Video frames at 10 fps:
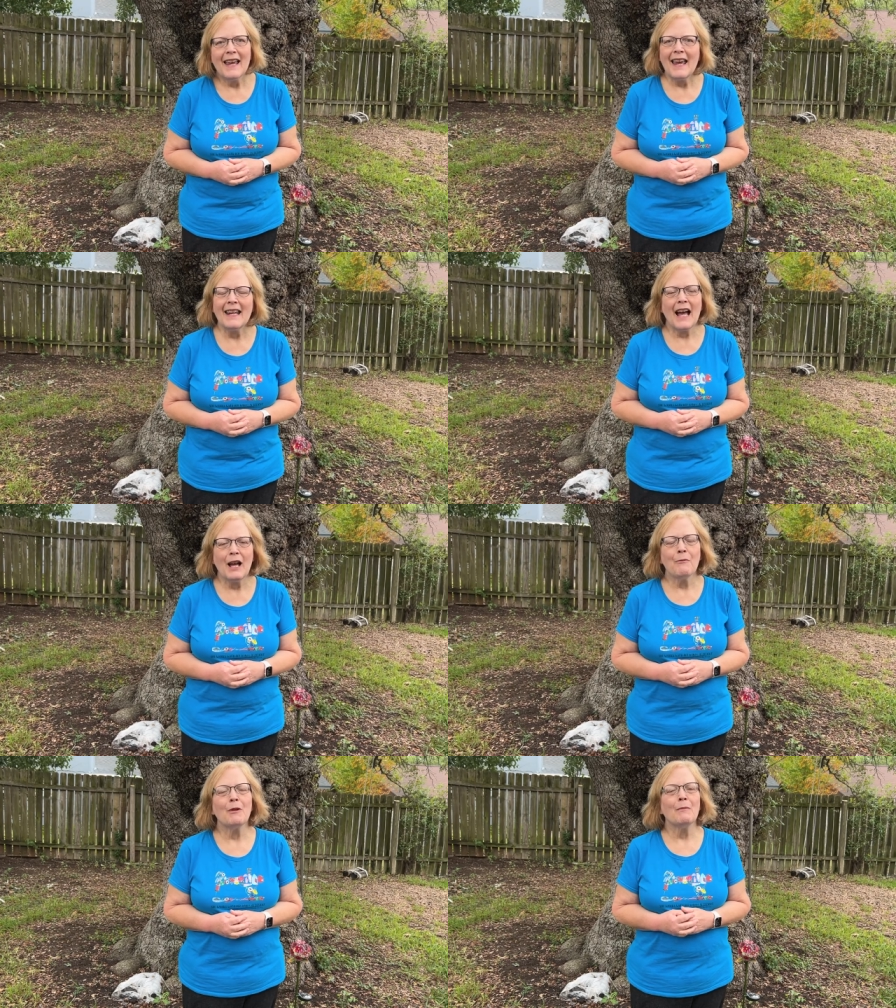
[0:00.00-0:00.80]
And
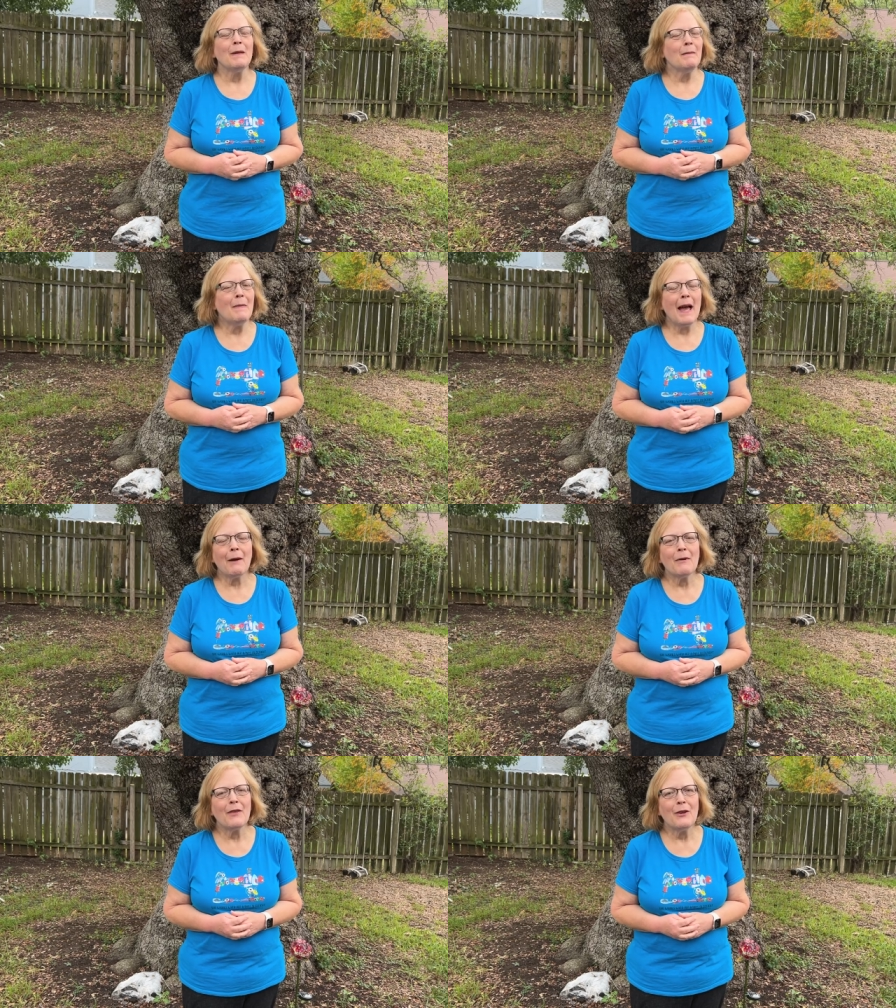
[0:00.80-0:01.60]
I will be
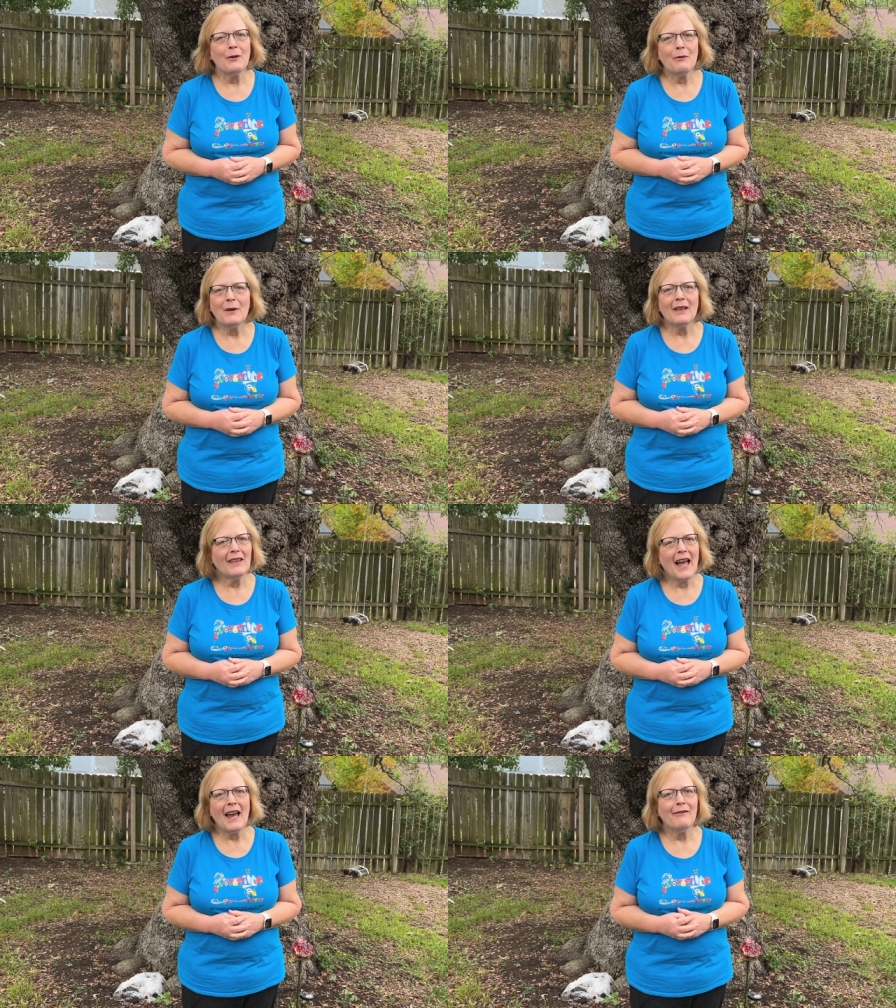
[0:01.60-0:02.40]
back with you
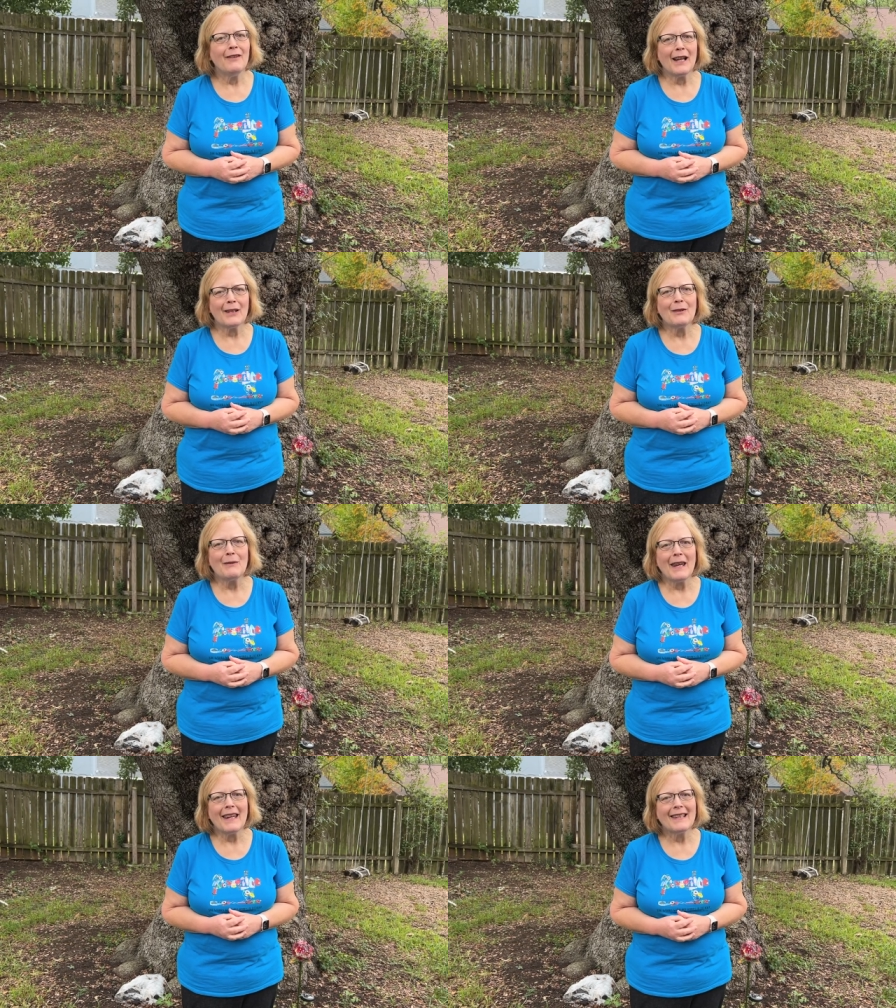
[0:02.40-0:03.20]
live
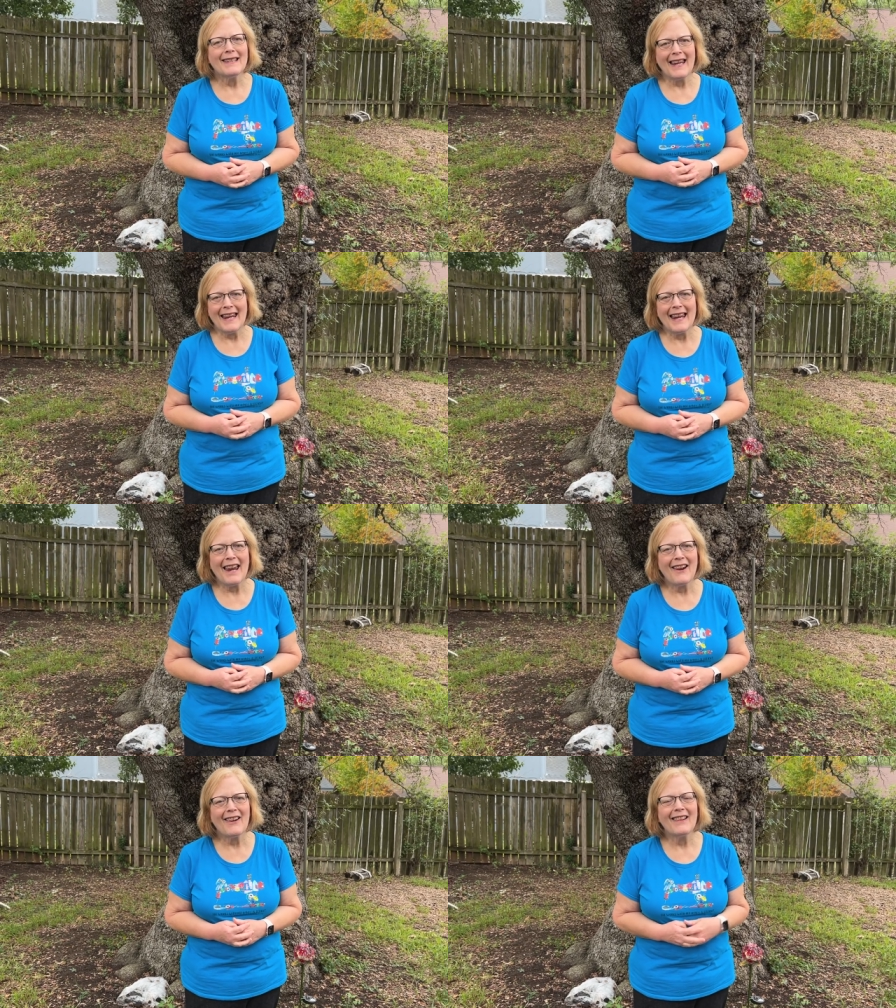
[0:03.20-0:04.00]
next week. Take
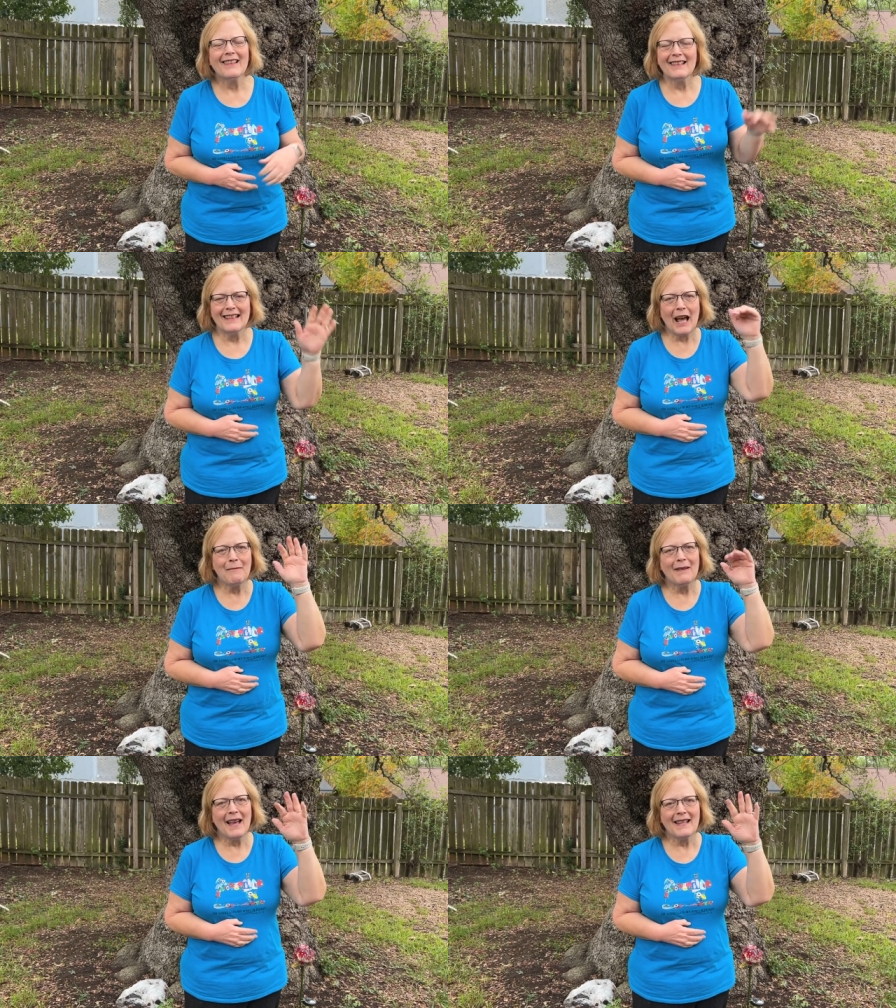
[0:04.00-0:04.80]
care.
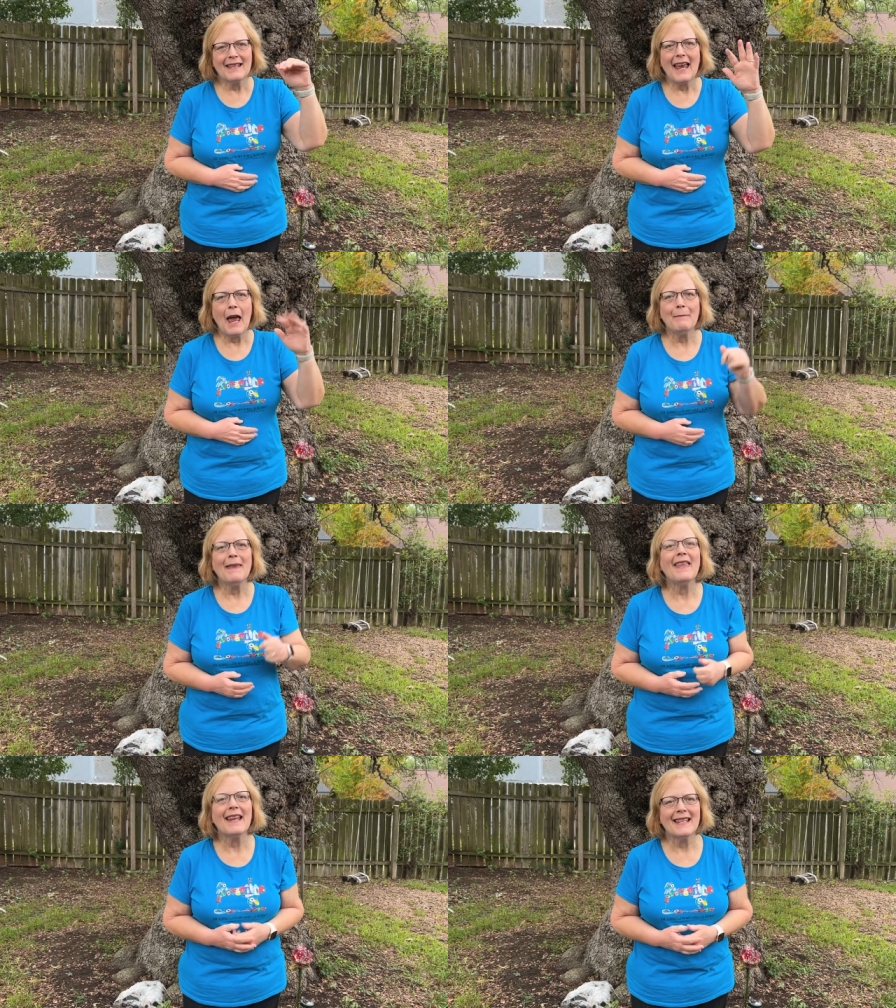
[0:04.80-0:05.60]
God bless.
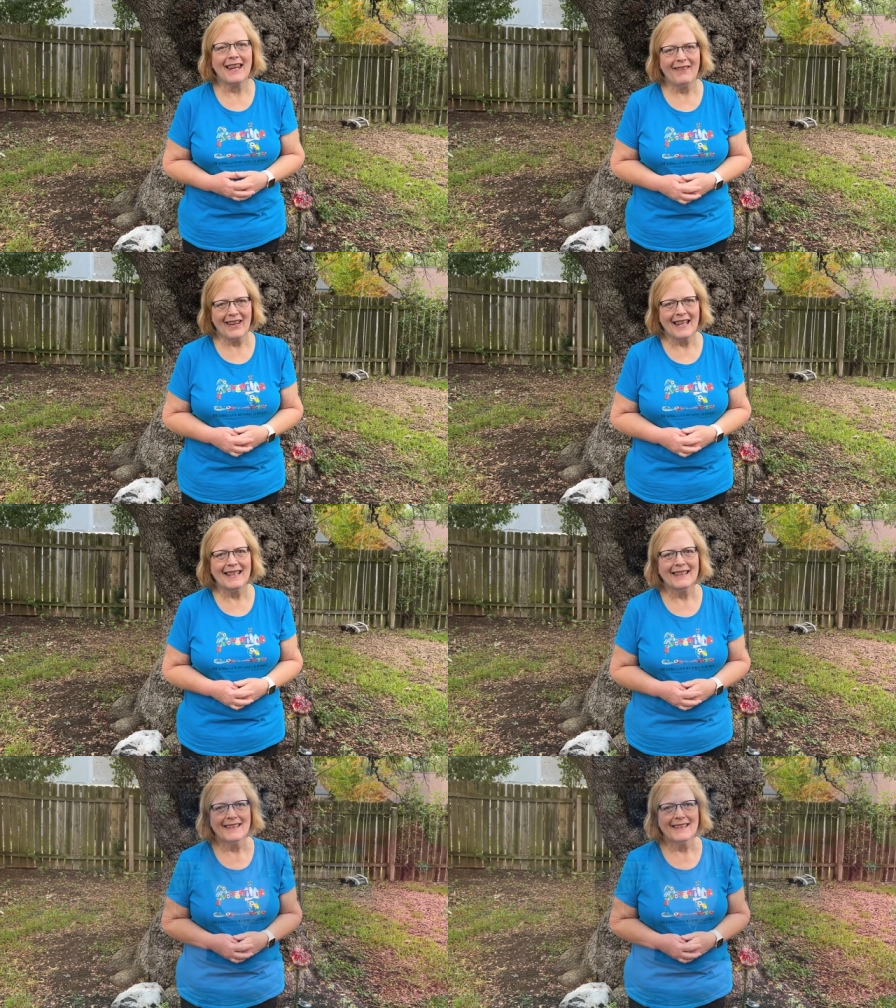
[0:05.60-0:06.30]
Happy Thanksgiving.